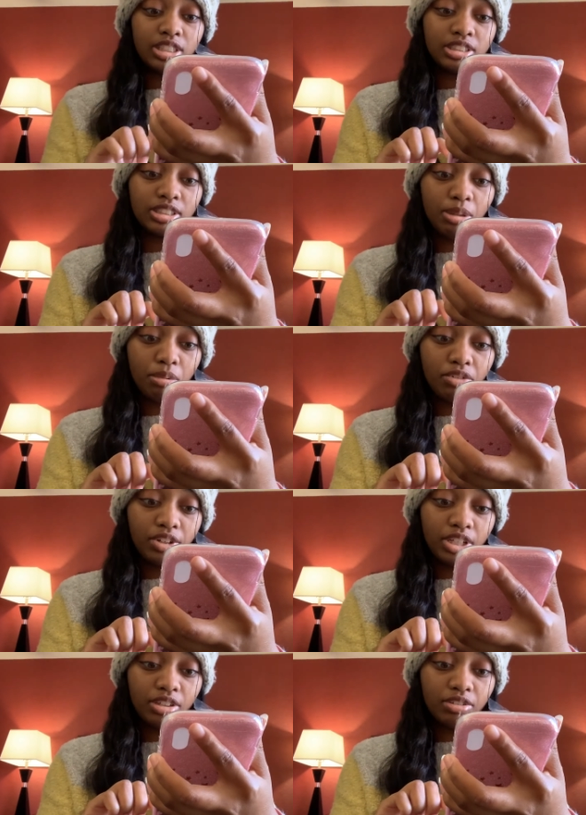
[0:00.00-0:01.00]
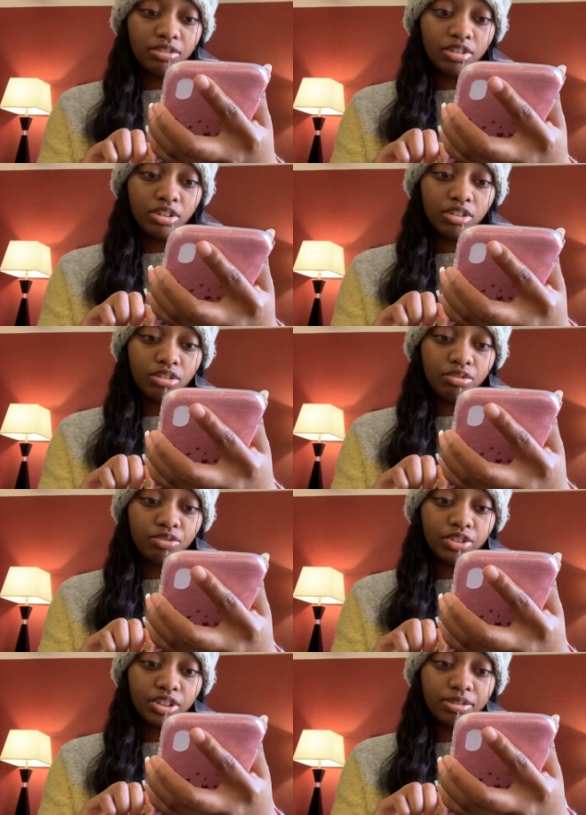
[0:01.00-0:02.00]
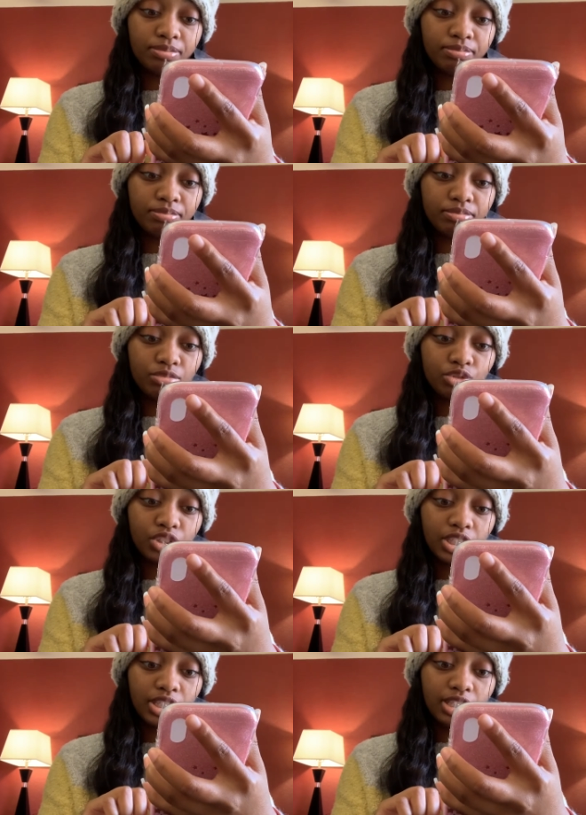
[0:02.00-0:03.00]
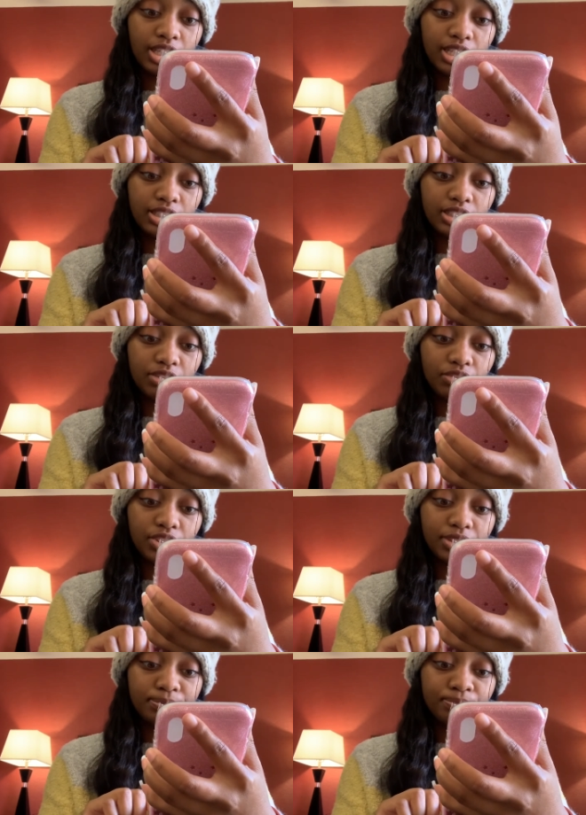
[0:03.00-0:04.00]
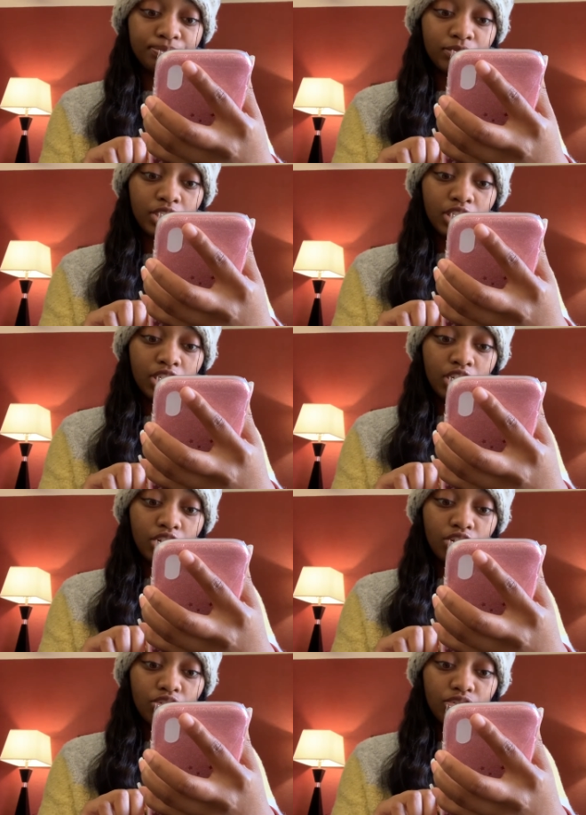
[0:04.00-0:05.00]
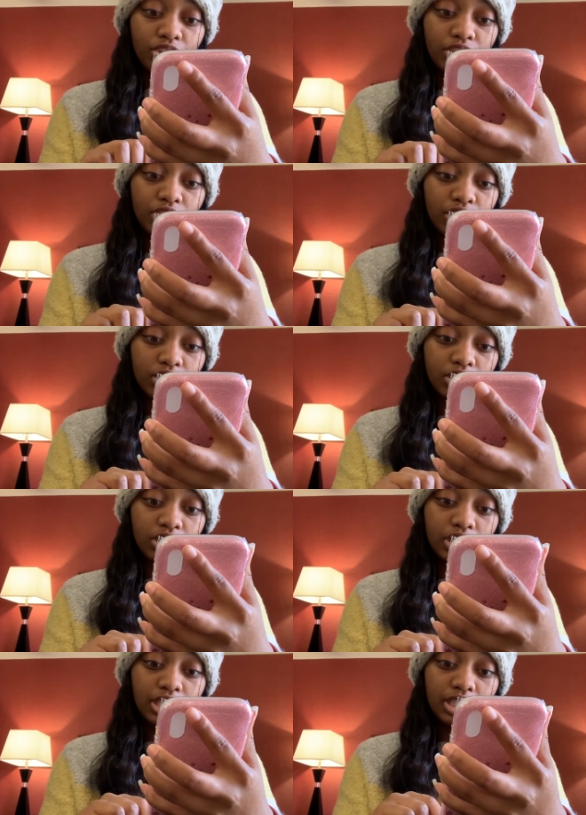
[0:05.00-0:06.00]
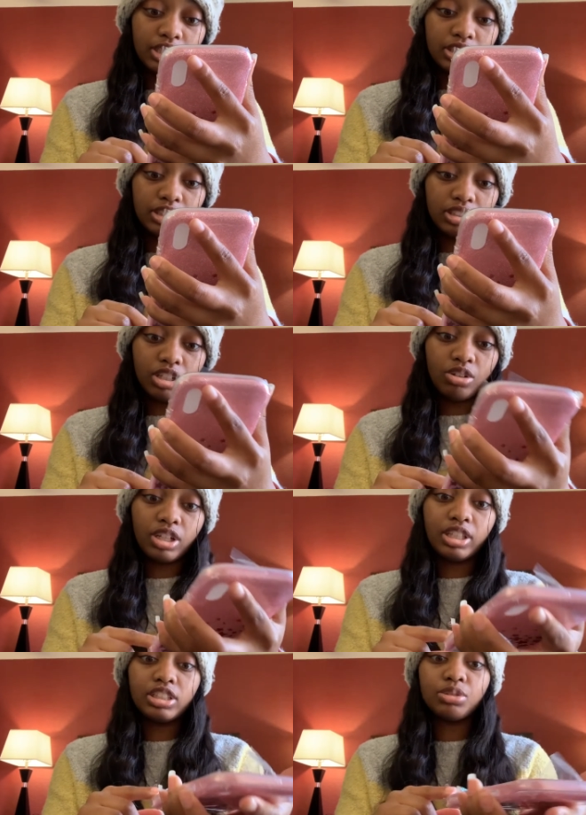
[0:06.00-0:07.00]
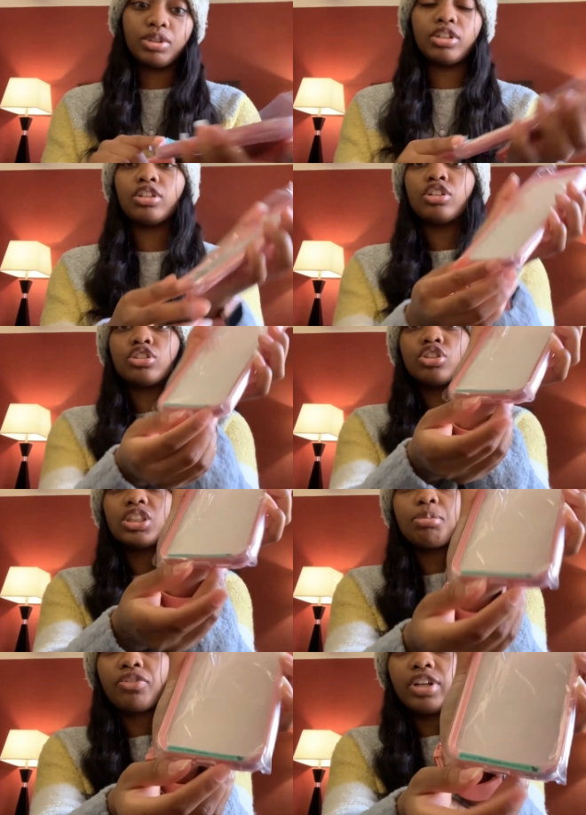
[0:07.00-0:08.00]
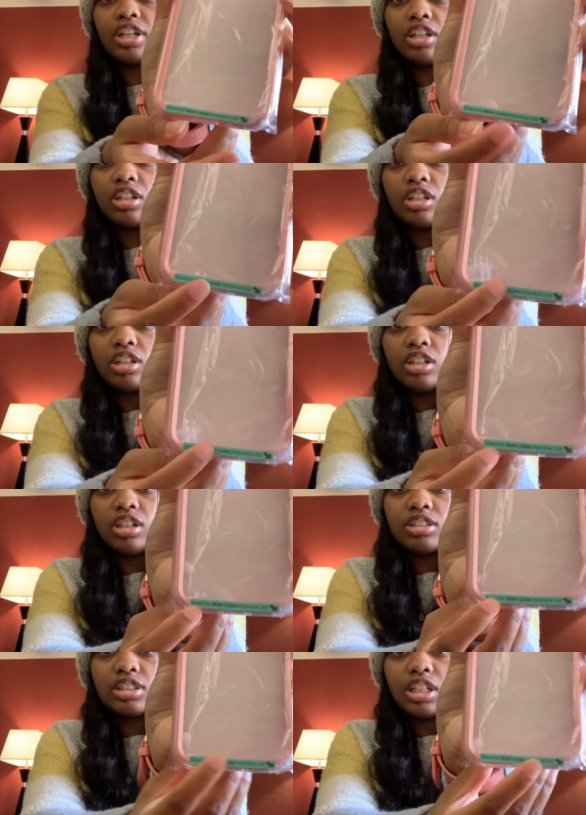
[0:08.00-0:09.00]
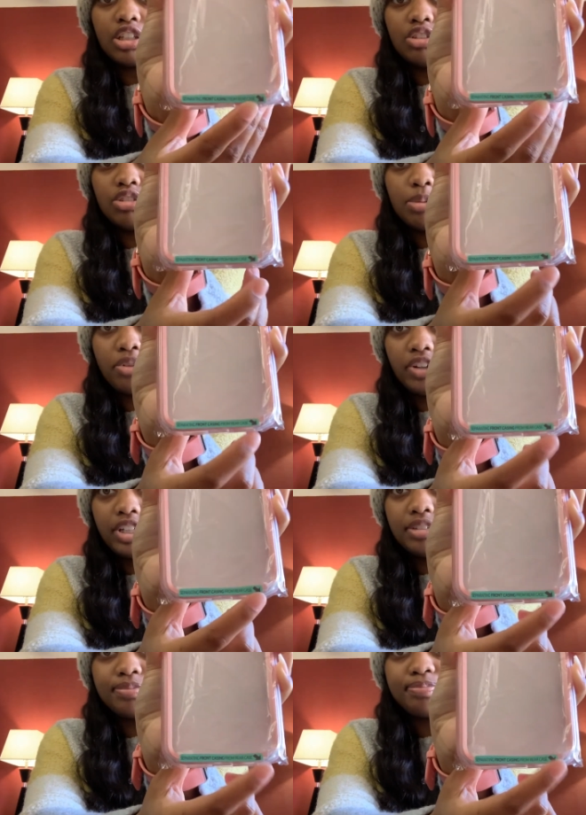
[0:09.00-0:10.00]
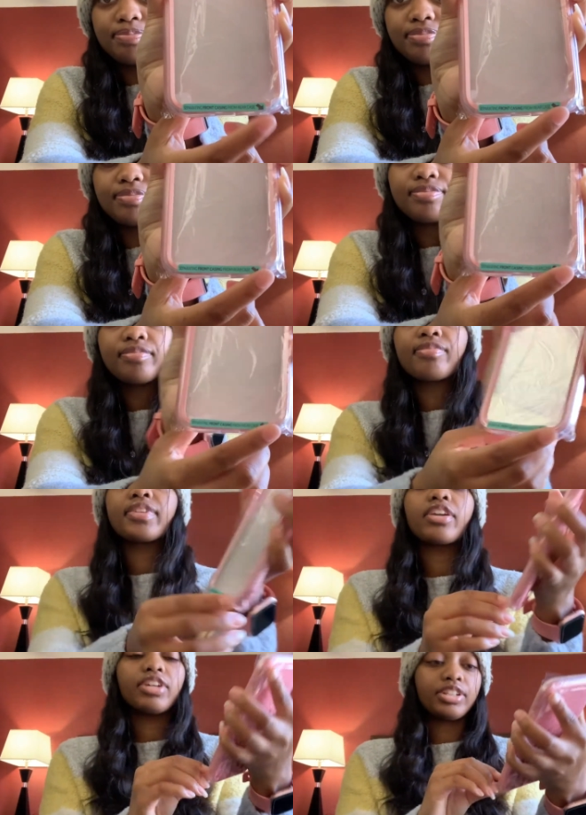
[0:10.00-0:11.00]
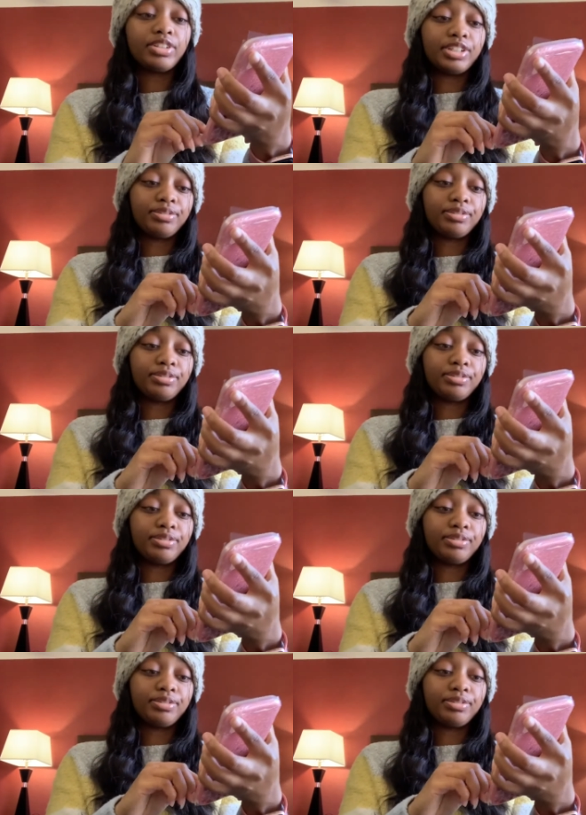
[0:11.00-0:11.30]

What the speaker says: Separating from front casing from rear casing. Okay, this is where. So you separate it. It's telling you separate it. Right down there.